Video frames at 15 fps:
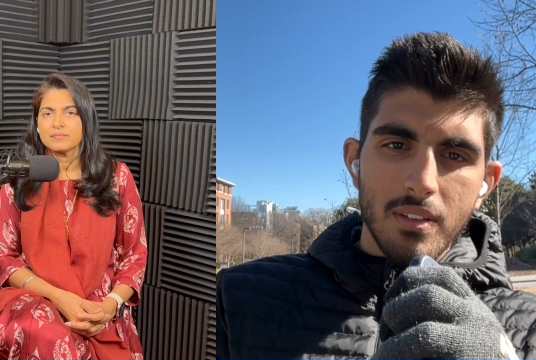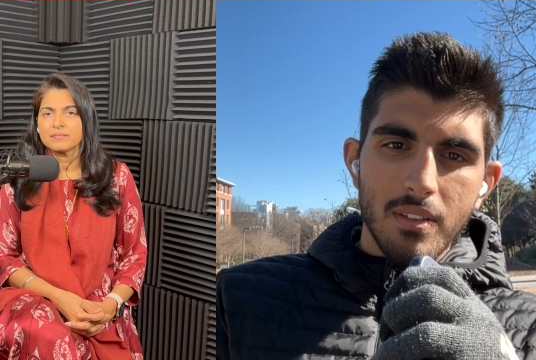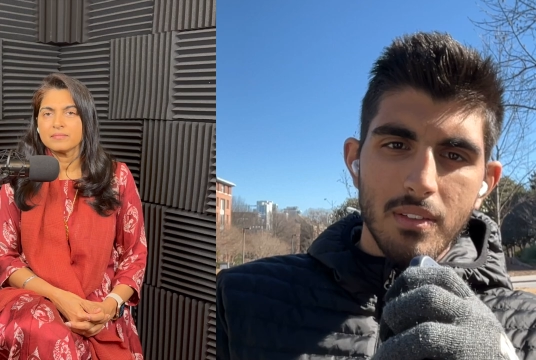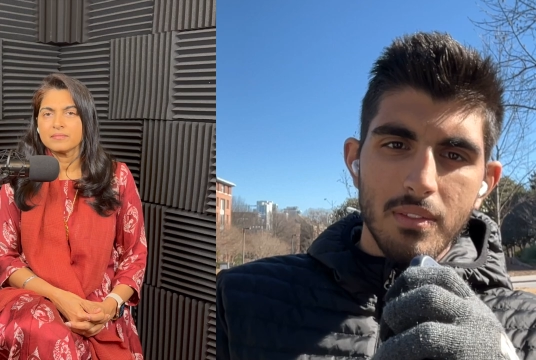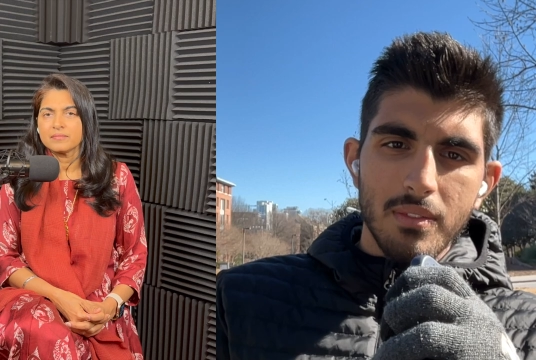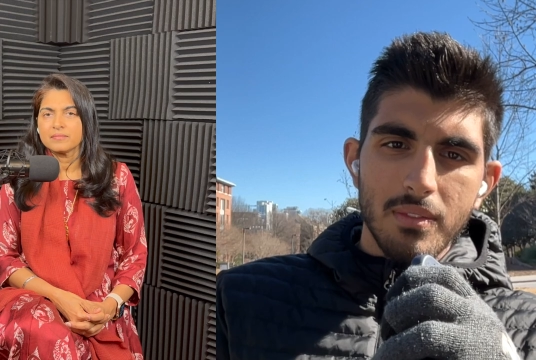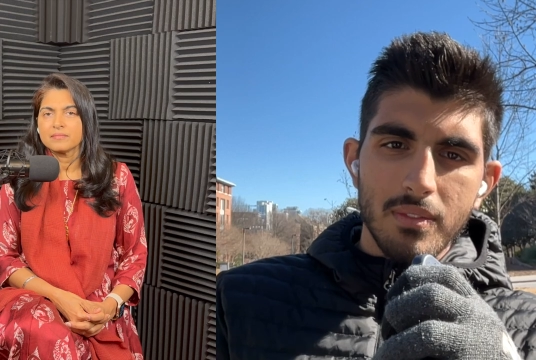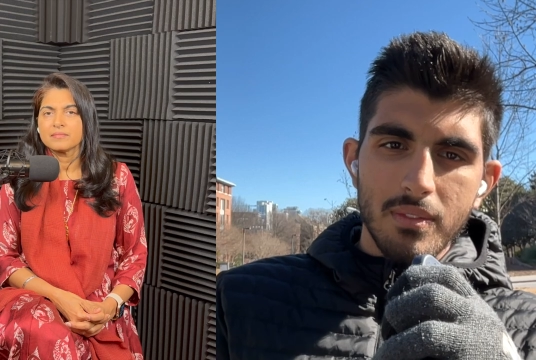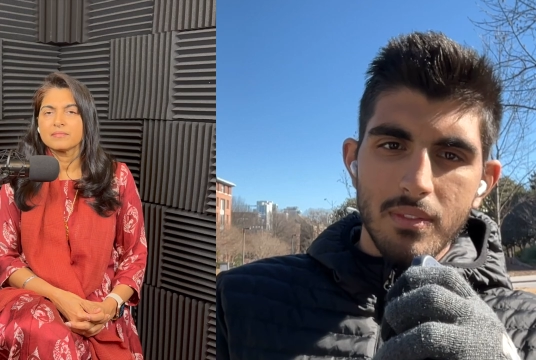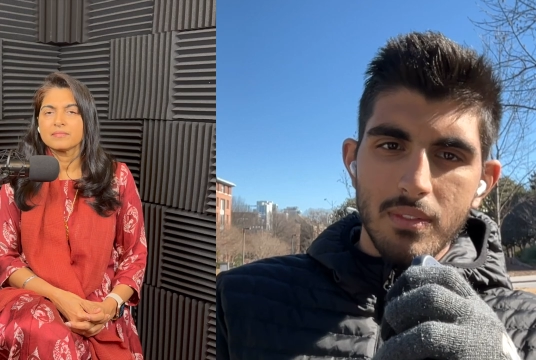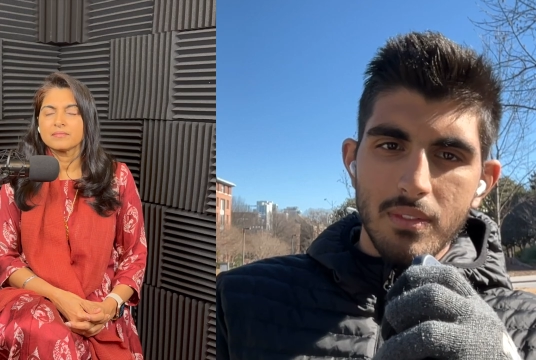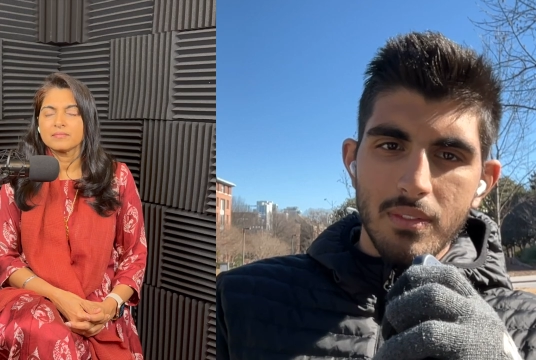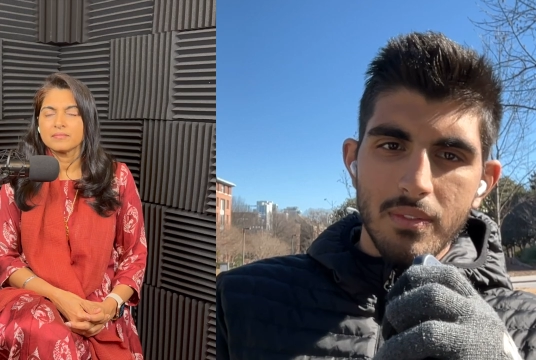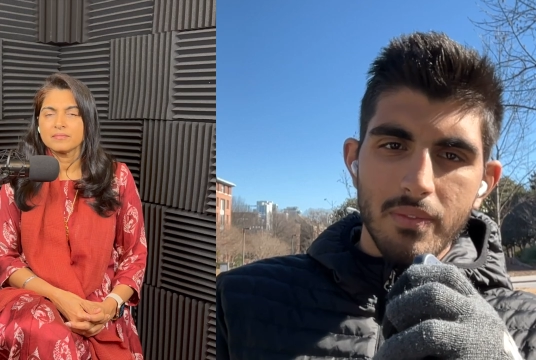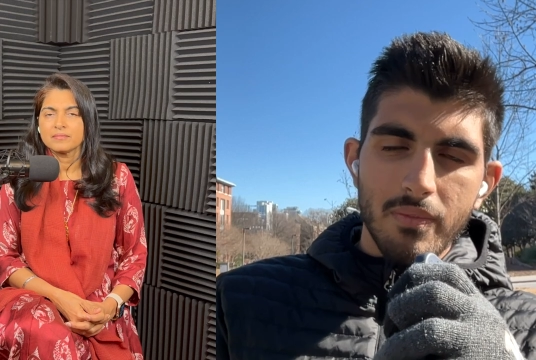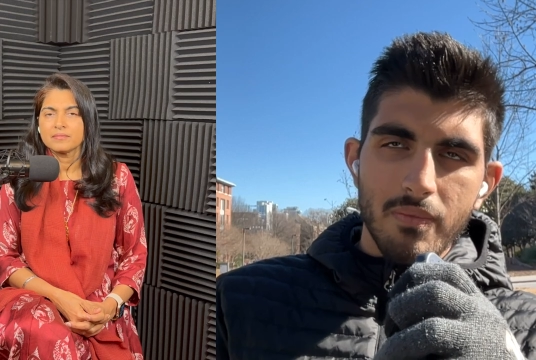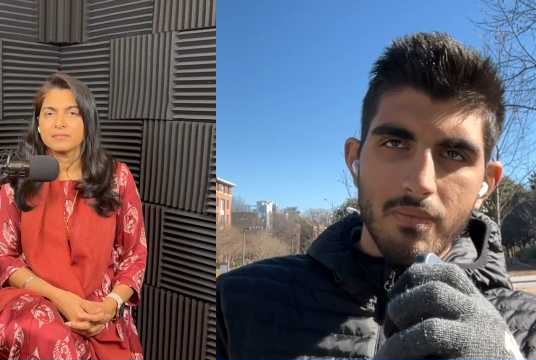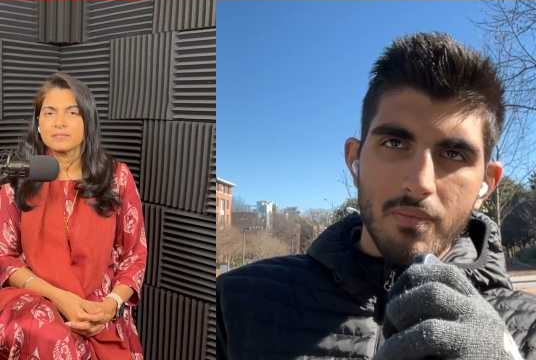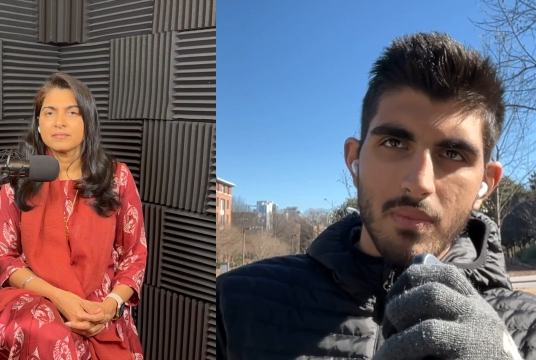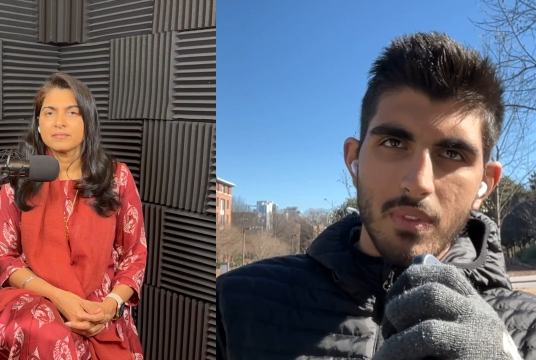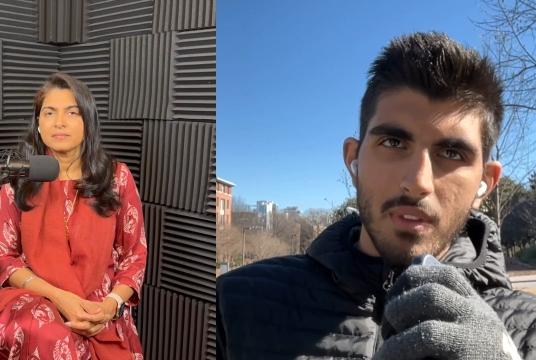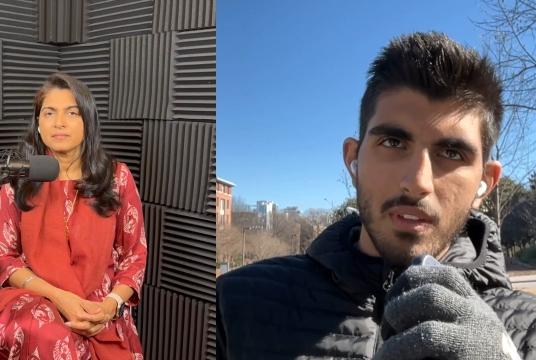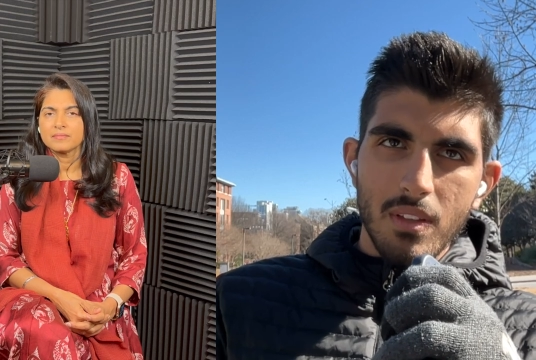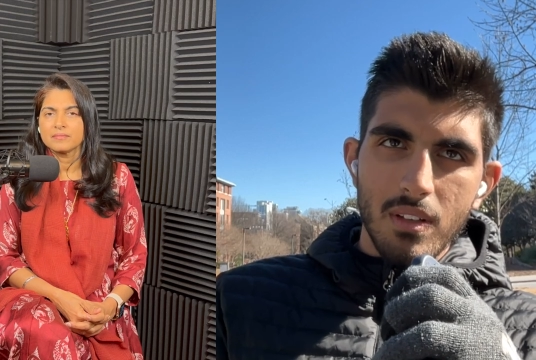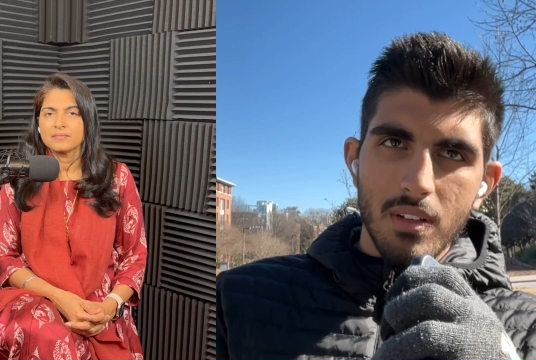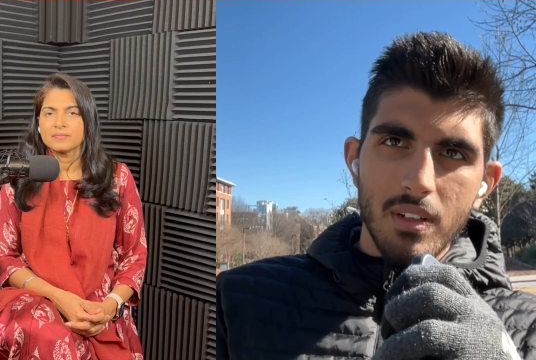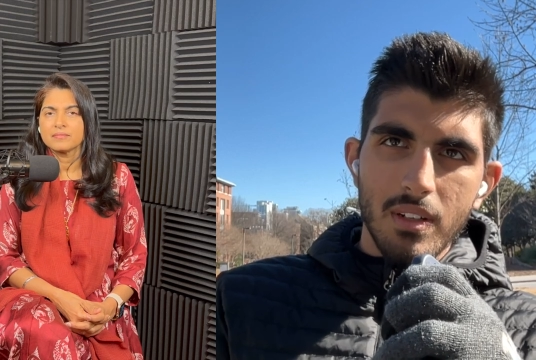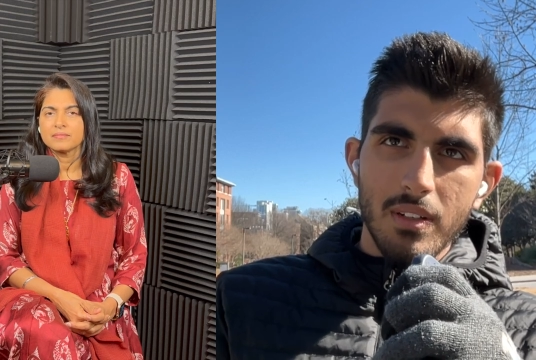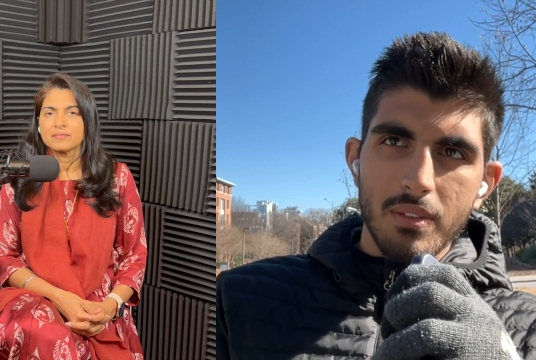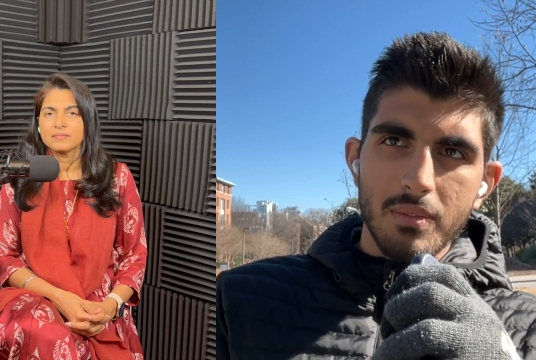
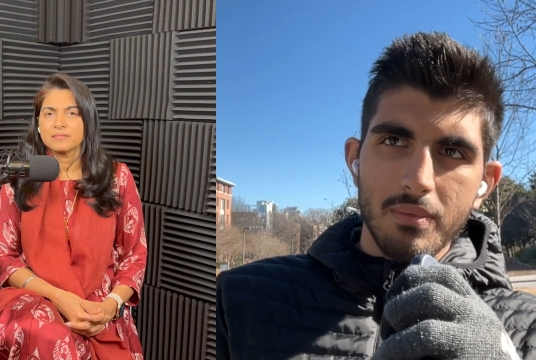[no speech]